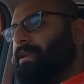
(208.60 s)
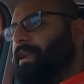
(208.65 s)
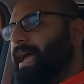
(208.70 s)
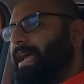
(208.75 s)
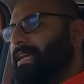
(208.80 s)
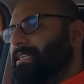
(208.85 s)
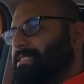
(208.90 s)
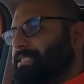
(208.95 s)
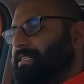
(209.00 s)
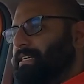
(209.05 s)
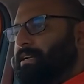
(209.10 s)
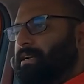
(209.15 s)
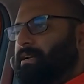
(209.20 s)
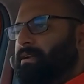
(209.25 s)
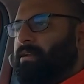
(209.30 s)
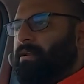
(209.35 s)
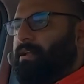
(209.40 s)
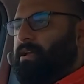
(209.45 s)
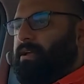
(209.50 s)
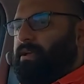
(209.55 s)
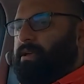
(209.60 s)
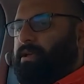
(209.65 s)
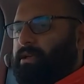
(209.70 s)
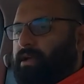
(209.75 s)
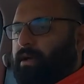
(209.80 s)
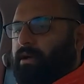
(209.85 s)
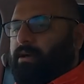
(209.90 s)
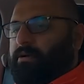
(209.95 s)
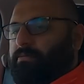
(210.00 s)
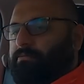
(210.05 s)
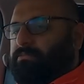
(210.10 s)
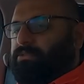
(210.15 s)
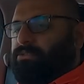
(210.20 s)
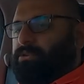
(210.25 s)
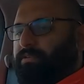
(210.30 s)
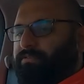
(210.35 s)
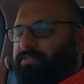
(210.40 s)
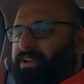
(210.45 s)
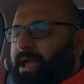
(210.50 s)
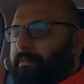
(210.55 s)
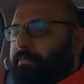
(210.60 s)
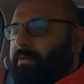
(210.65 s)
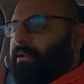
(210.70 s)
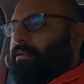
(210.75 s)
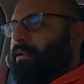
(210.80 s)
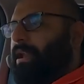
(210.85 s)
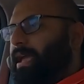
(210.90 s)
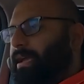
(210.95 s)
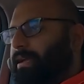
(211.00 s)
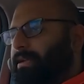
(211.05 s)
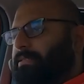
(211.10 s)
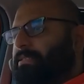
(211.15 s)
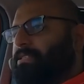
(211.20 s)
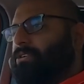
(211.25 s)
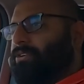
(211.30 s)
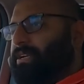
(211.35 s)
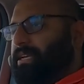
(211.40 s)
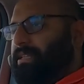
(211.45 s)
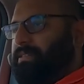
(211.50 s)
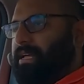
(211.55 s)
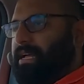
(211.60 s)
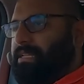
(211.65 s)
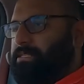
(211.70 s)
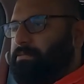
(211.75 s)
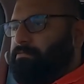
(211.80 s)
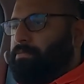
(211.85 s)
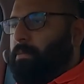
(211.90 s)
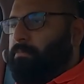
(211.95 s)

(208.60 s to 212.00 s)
nice little uh, sort of tablet-like screen that's